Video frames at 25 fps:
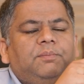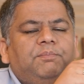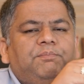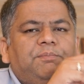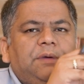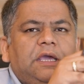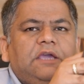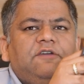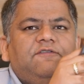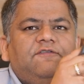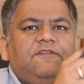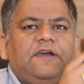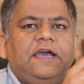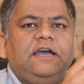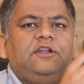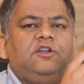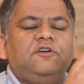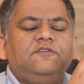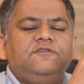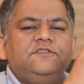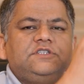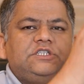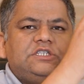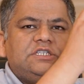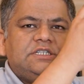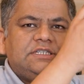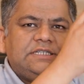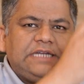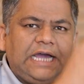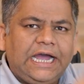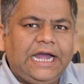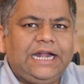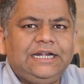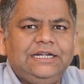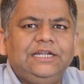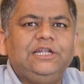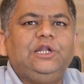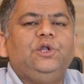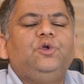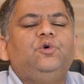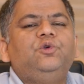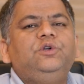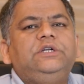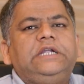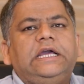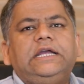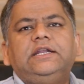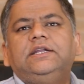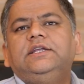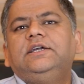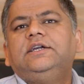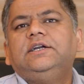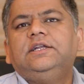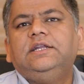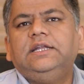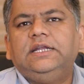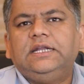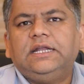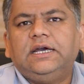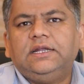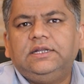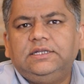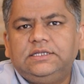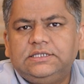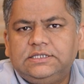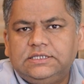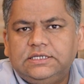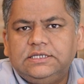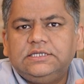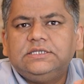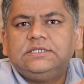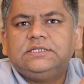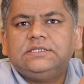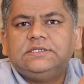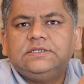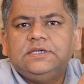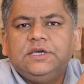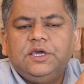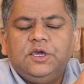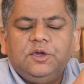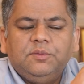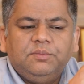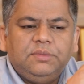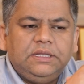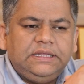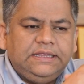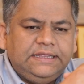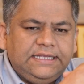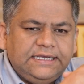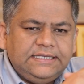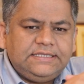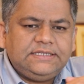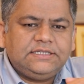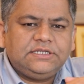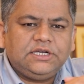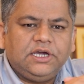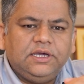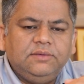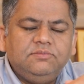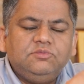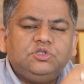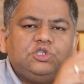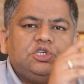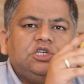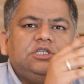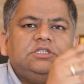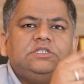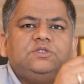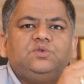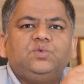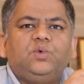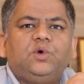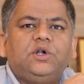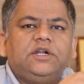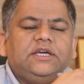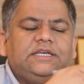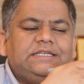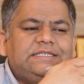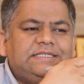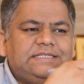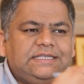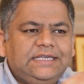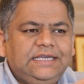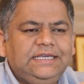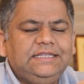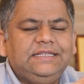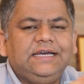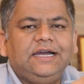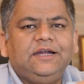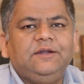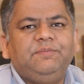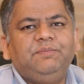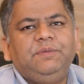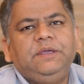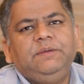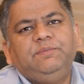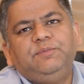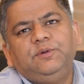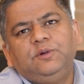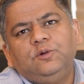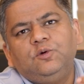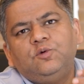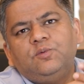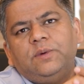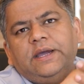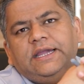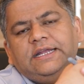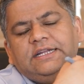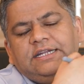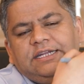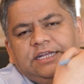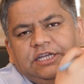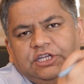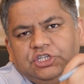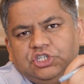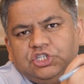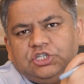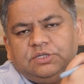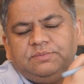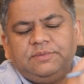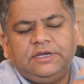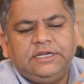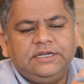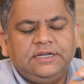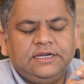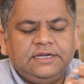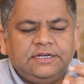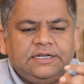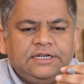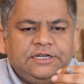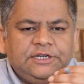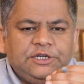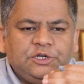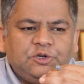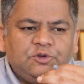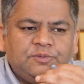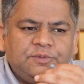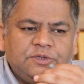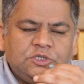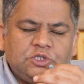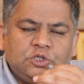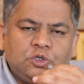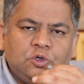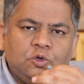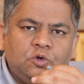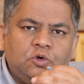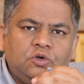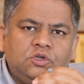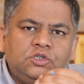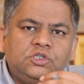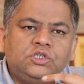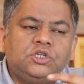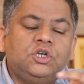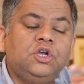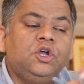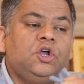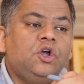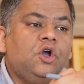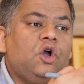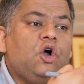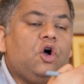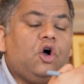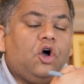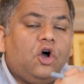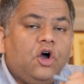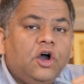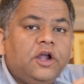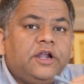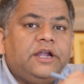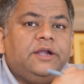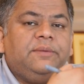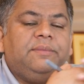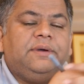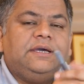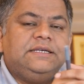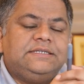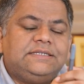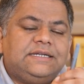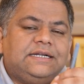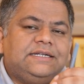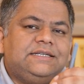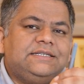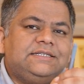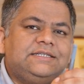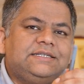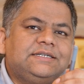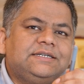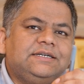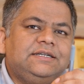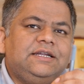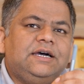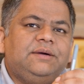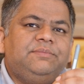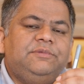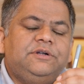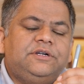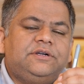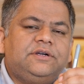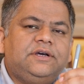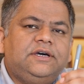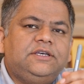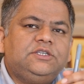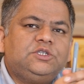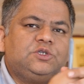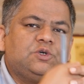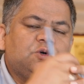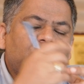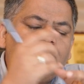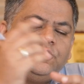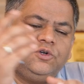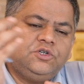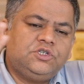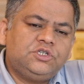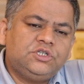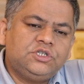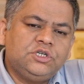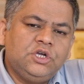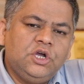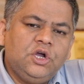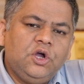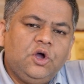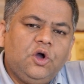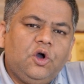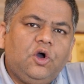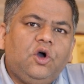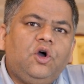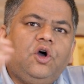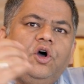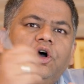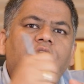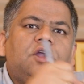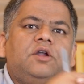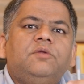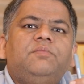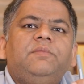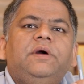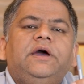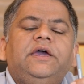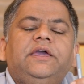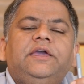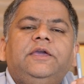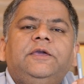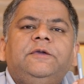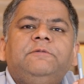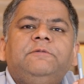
big fan of a standalone technical analysis. But this time, since what I see that people whom I teach in my 990 rupees course, or in my statistical arbitrage course, or my